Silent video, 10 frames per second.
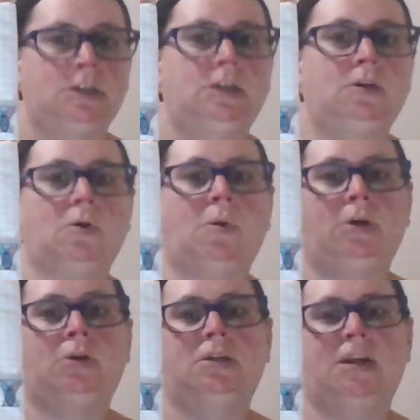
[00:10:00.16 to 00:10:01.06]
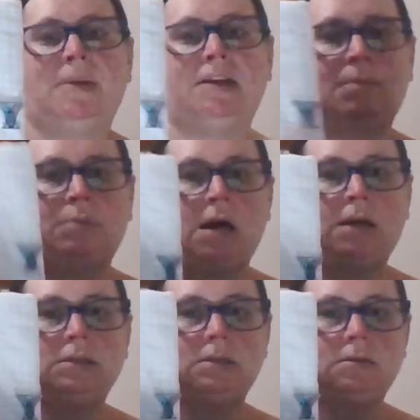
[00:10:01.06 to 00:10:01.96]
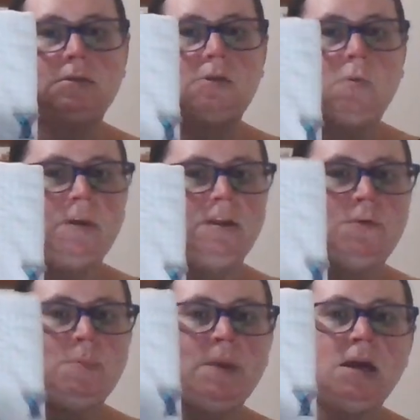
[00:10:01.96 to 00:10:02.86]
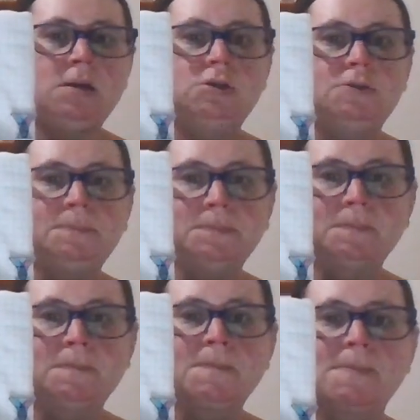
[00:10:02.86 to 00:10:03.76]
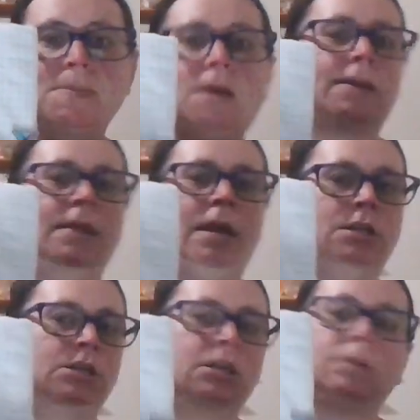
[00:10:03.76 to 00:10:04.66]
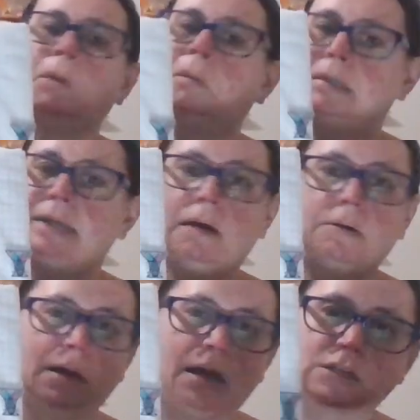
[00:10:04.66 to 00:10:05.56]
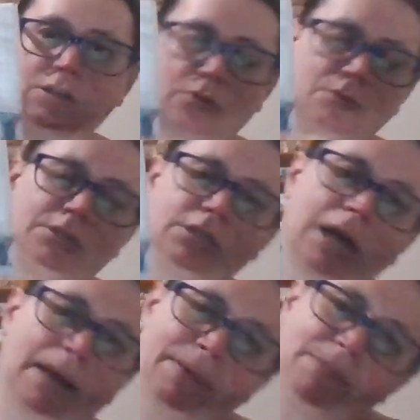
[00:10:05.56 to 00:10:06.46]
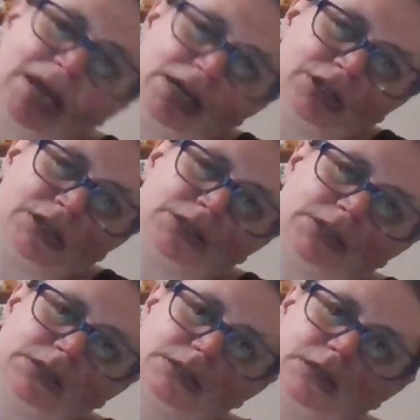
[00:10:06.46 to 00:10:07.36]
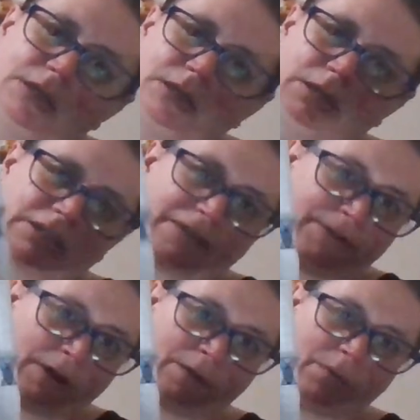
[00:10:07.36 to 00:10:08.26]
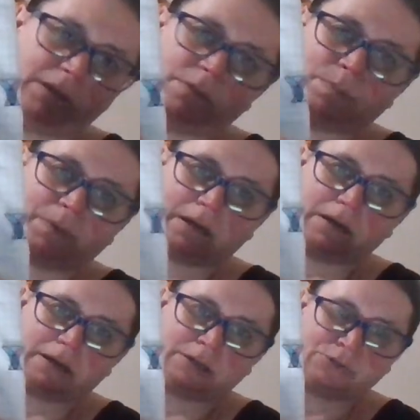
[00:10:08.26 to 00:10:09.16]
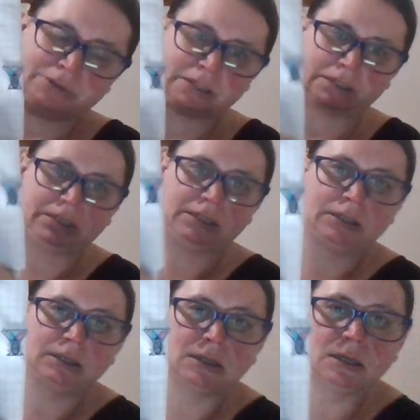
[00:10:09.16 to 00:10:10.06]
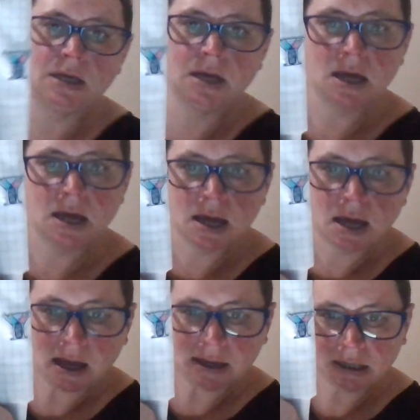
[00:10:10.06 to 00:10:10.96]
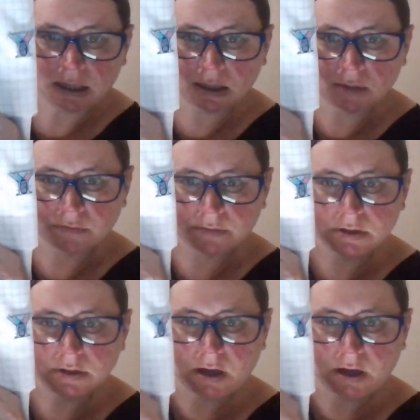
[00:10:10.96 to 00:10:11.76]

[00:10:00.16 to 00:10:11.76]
continue going 10 by 10 blocks the width of the page, and then I just keep going down. I don't stop at pages, except for on the width, but as you can see, I am